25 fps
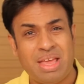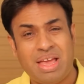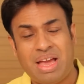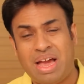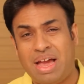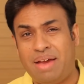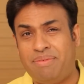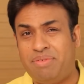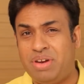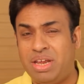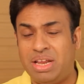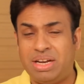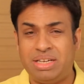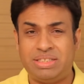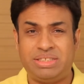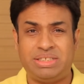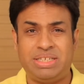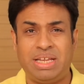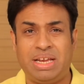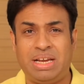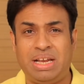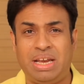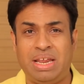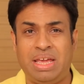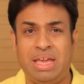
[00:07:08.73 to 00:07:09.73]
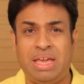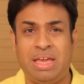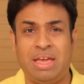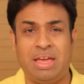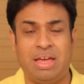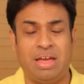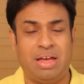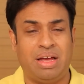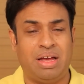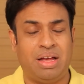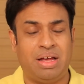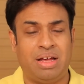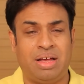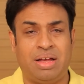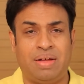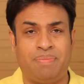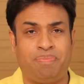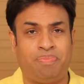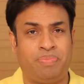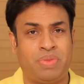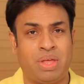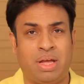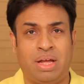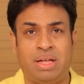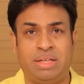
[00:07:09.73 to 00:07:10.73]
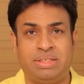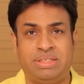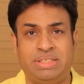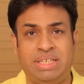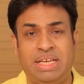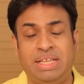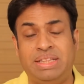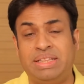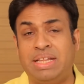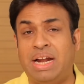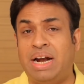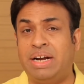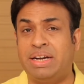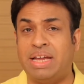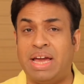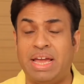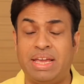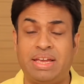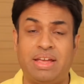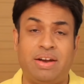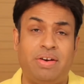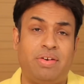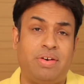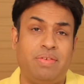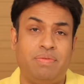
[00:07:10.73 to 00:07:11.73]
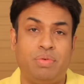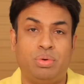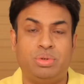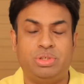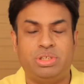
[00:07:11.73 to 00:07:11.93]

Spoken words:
I've realistically seen that I can review